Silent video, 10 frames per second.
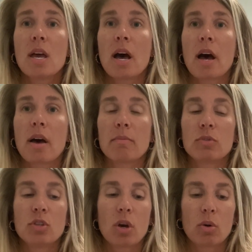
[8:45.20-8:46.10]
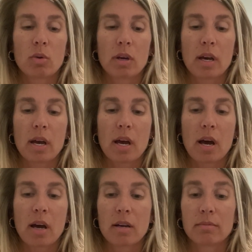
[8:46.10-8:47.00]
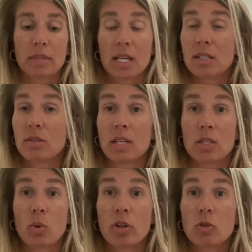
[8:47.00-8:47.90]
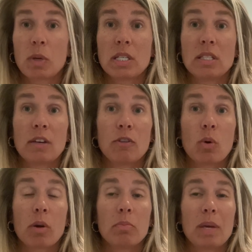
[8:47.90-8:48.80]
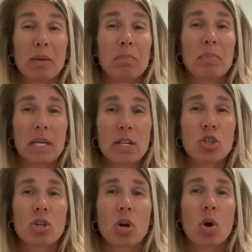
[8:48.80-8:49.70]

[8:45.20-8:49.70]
It's one of those places, if you are a big beach,